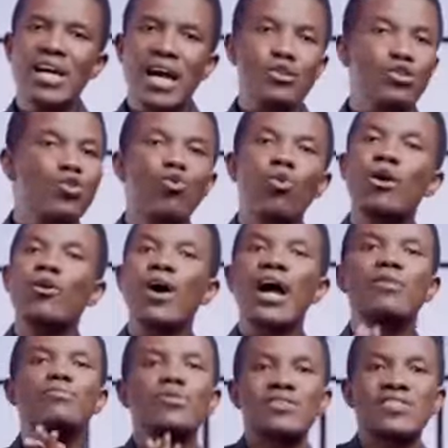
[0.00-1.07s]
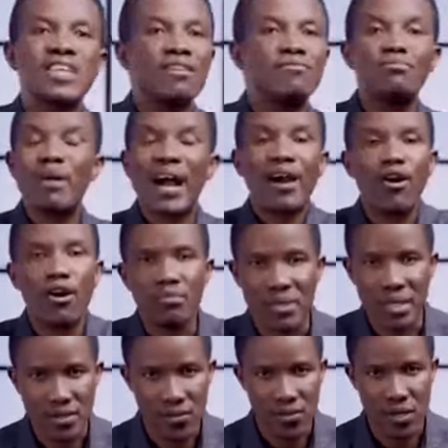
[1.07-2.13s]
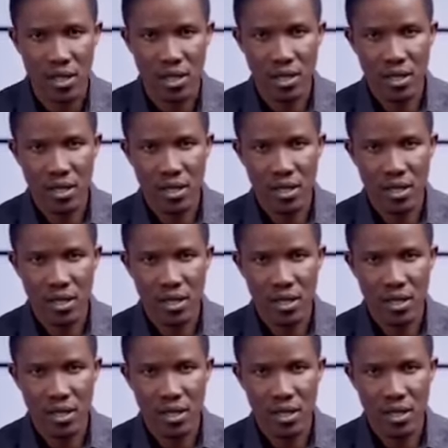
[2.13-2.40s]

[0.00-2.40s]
and you want to help yourself by all means?